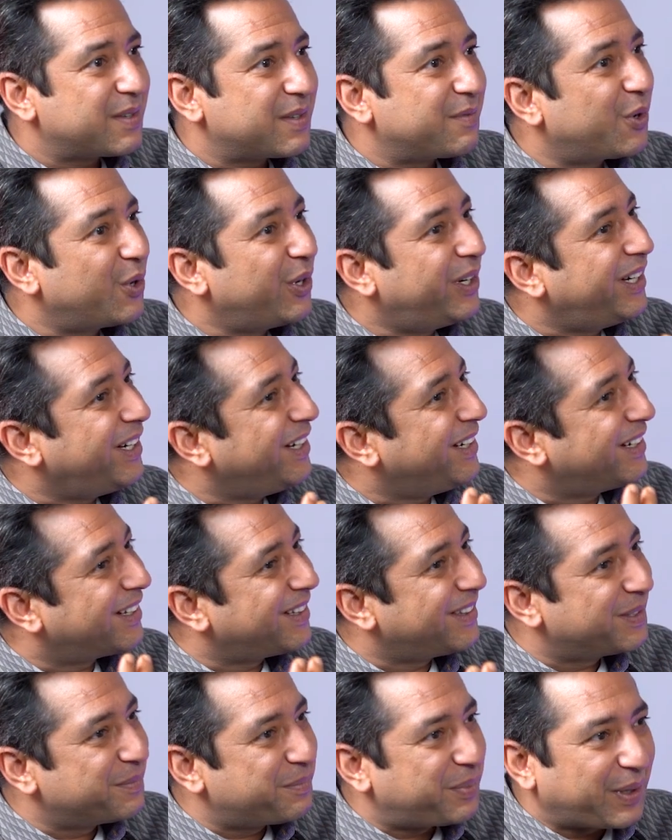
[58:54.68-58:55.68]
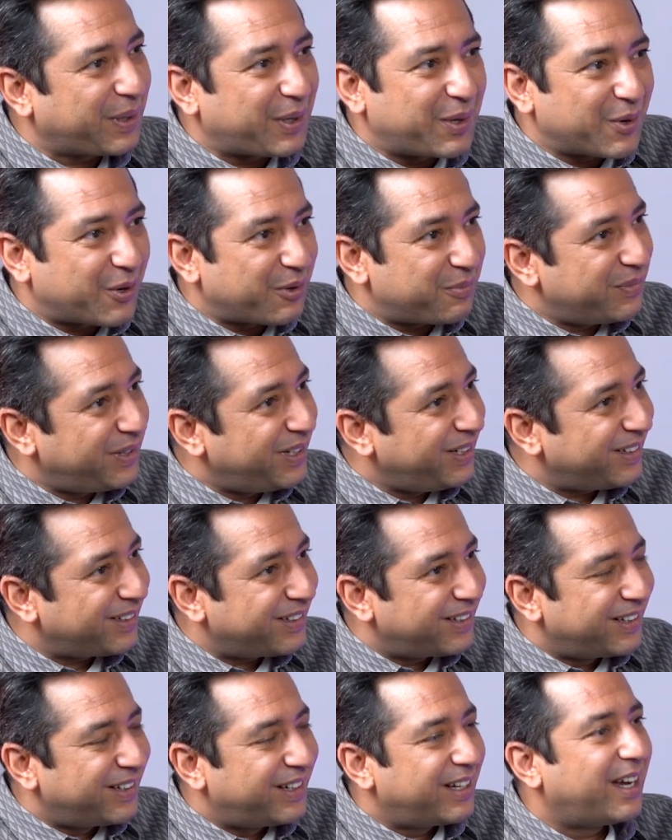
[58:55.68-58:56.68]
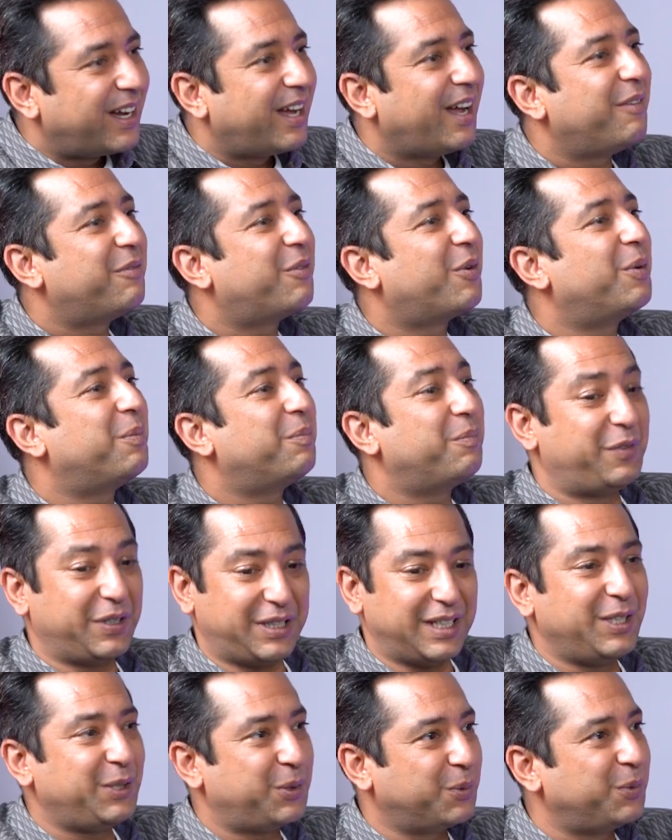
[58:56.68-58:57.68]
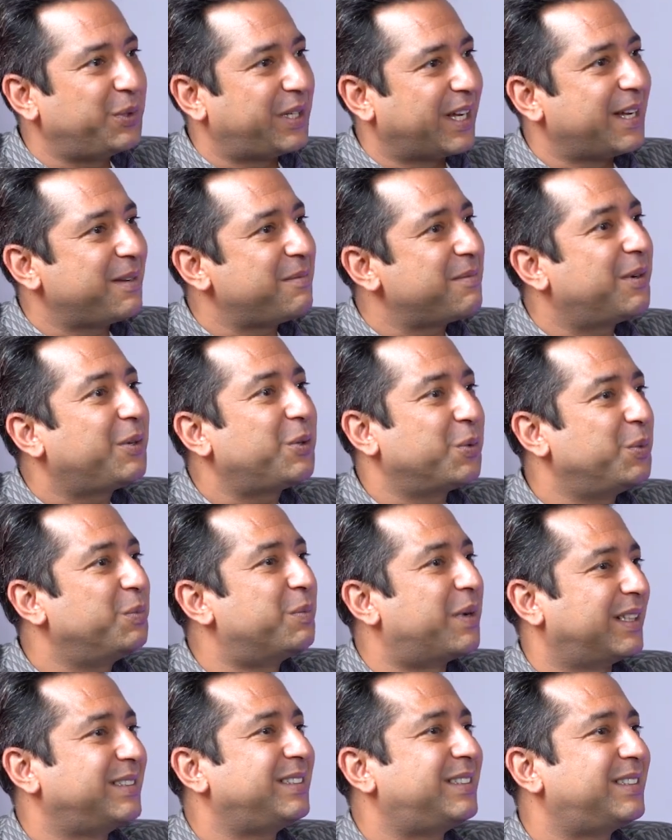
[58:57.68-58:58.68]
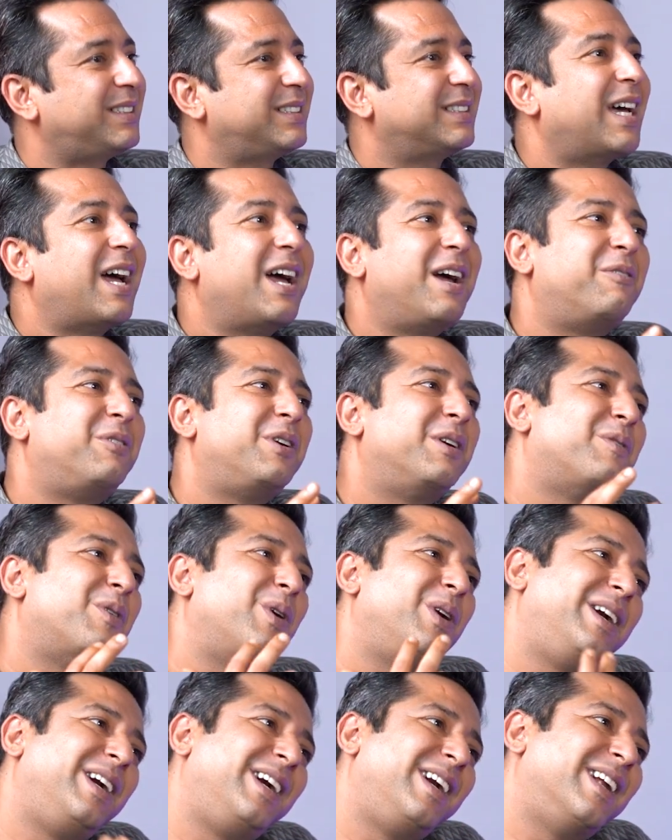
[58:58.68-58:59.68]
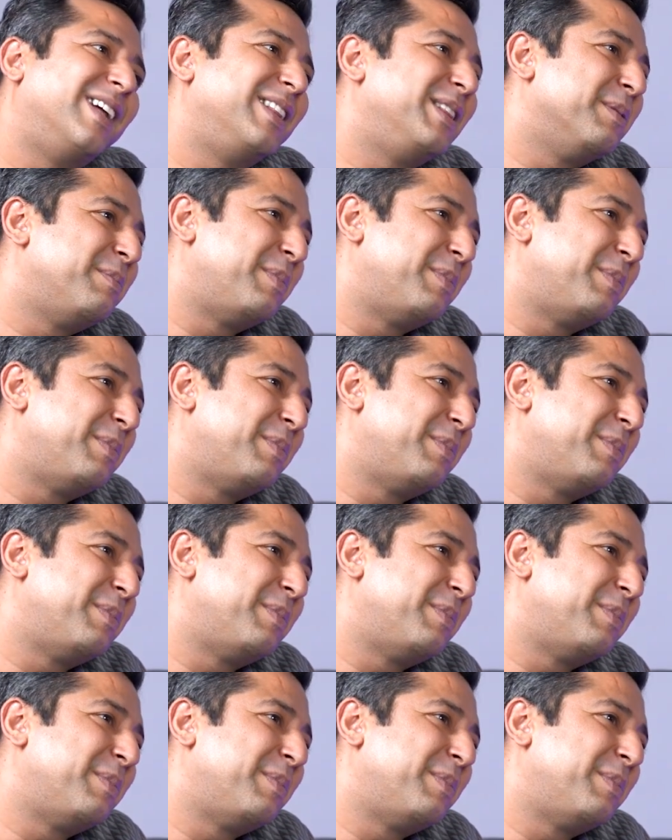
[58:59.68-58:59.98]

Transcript: I've already done the procurement. Within 2 months, I would have already done the